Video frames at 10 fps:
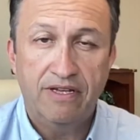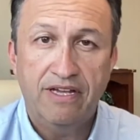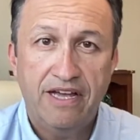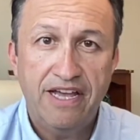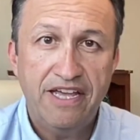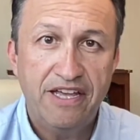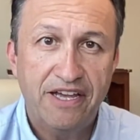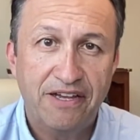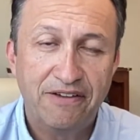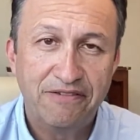I
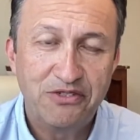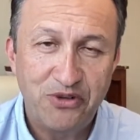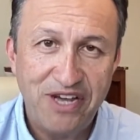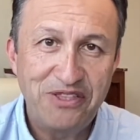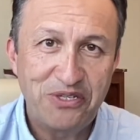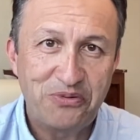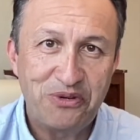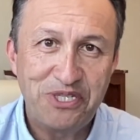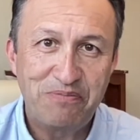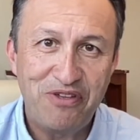uh, tried this
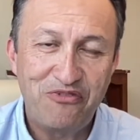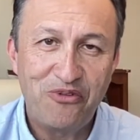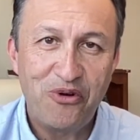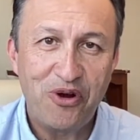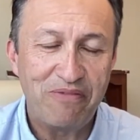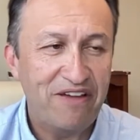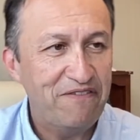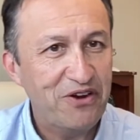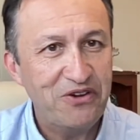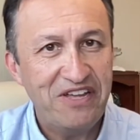once before, but I
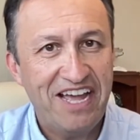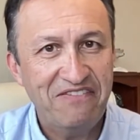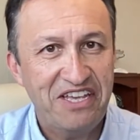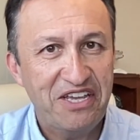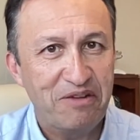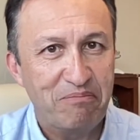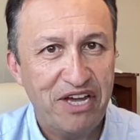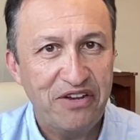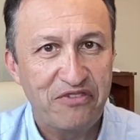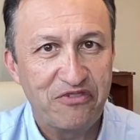figured you have to hit a
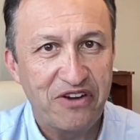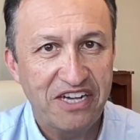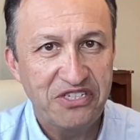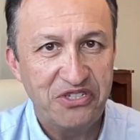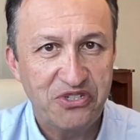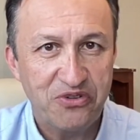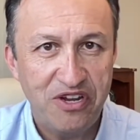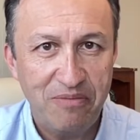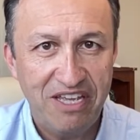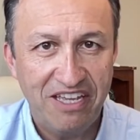button for actually
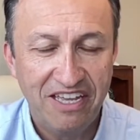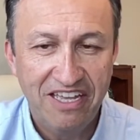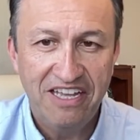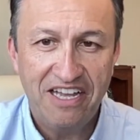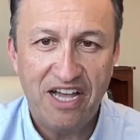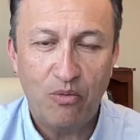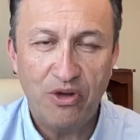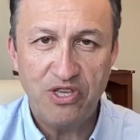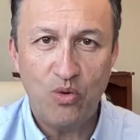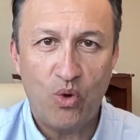streaming uh,
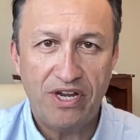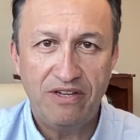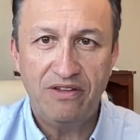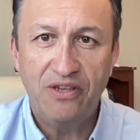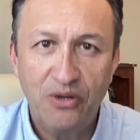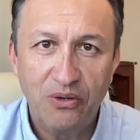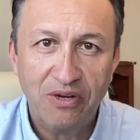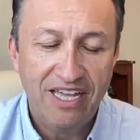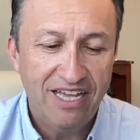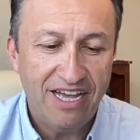what you want to do.
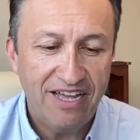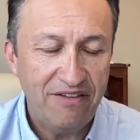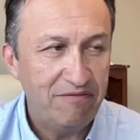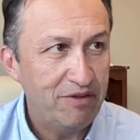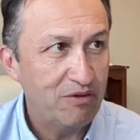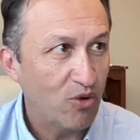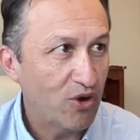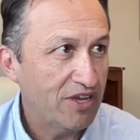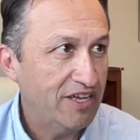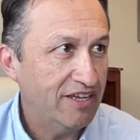I've been
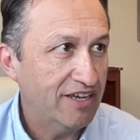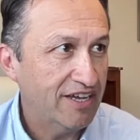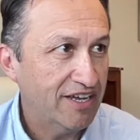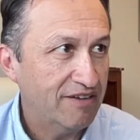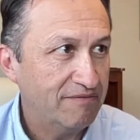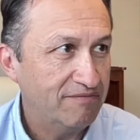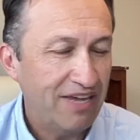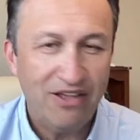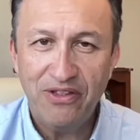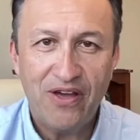working, um,
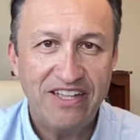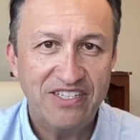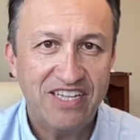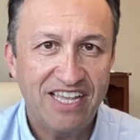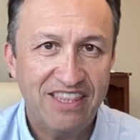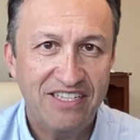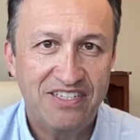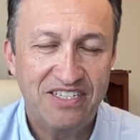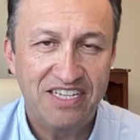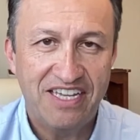I don't know, I just got
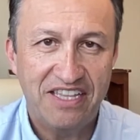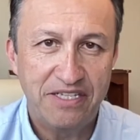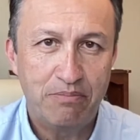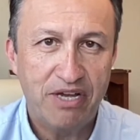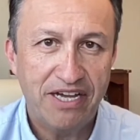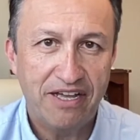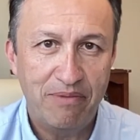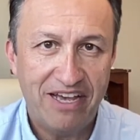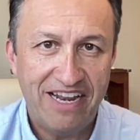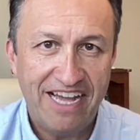this, uh, this bug
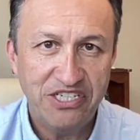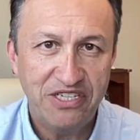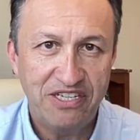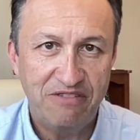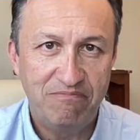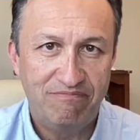about actually